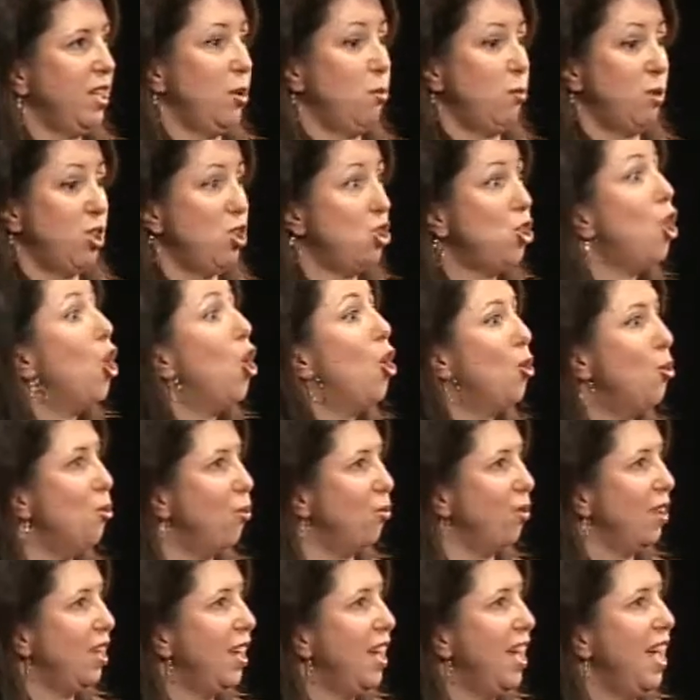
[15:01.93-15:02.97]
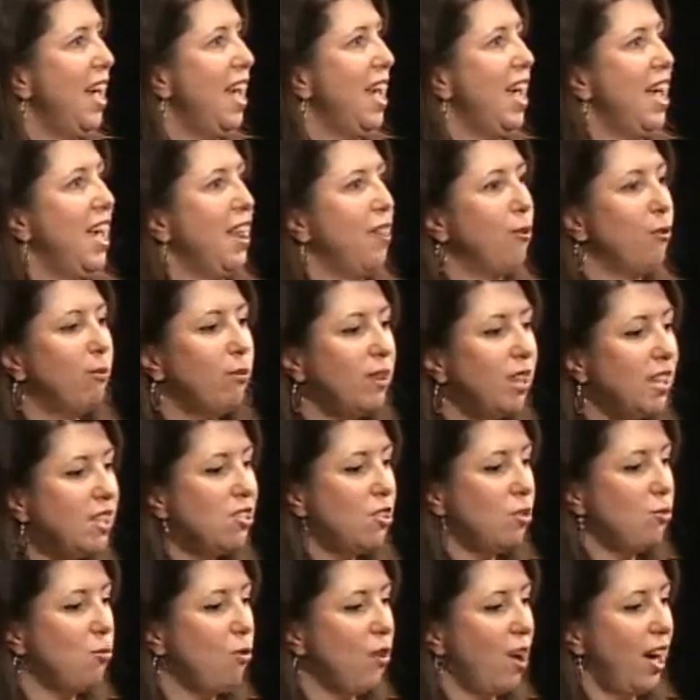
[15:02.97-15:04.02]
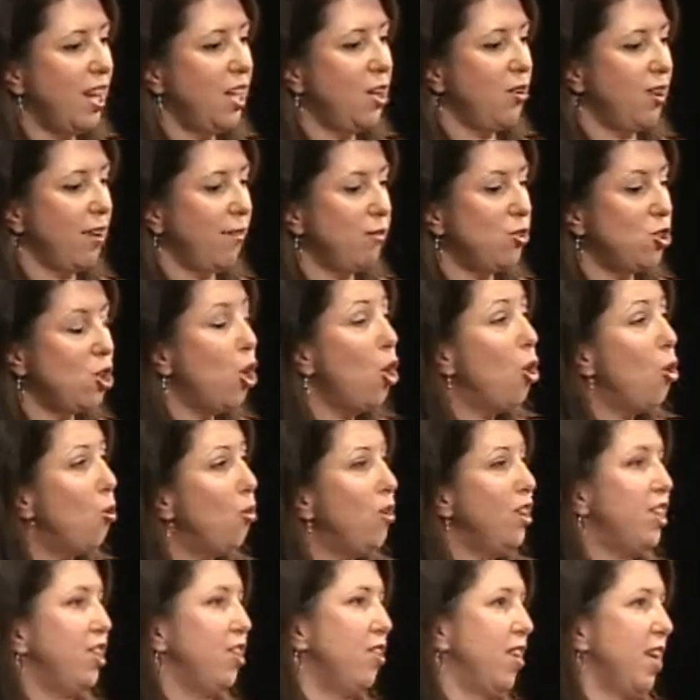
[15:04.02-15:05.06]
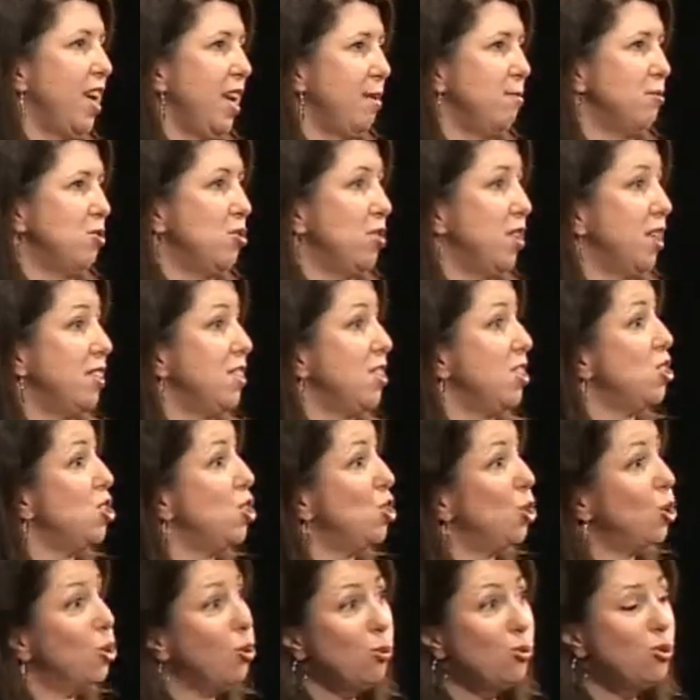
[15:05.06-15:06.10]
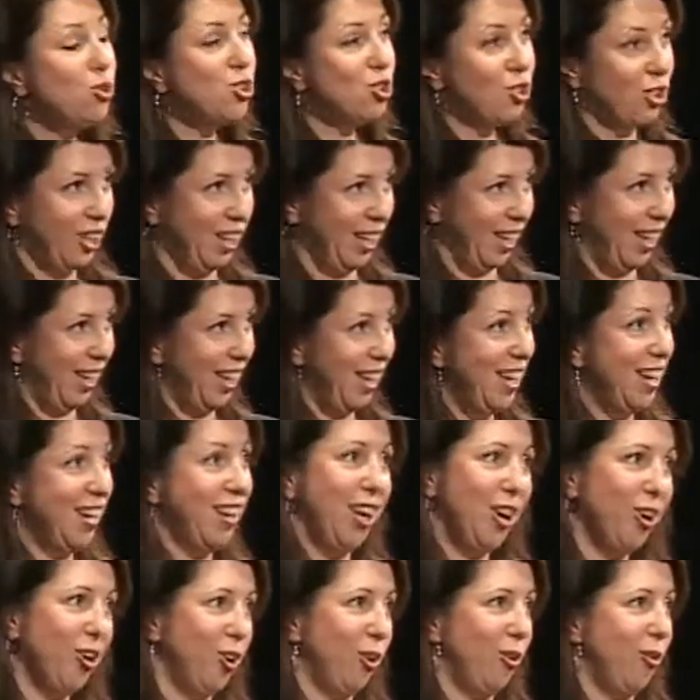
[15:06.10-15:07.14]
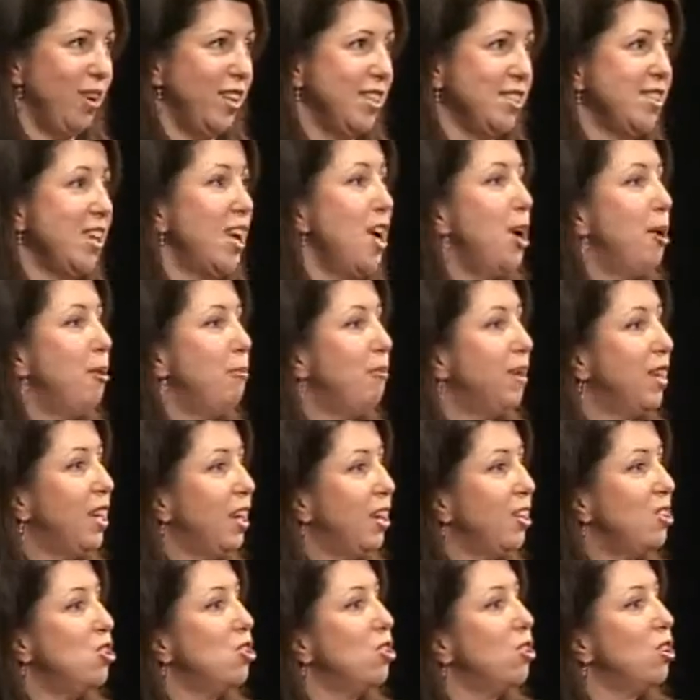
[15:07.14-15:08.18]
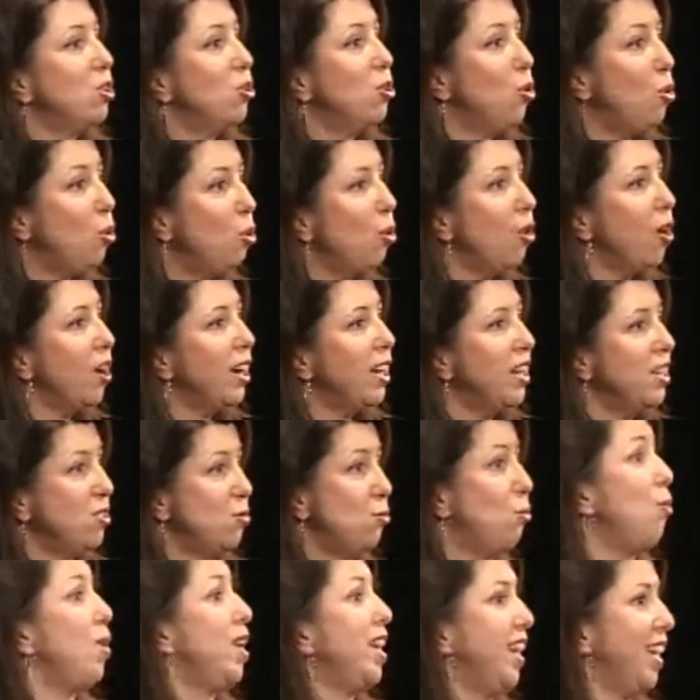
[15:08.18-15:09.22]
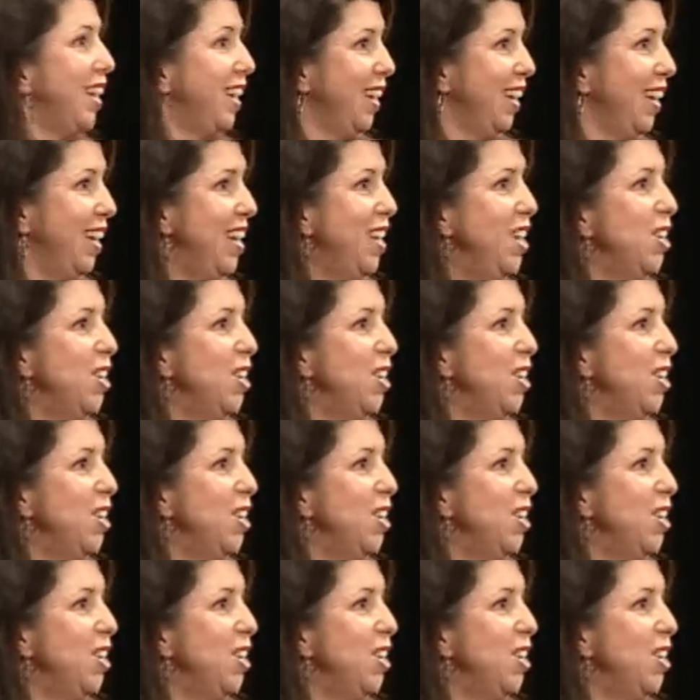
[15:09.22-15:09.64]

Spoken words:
with tone. And the reason why you have tone in your hamstrings is usually, not always, because your core is weak.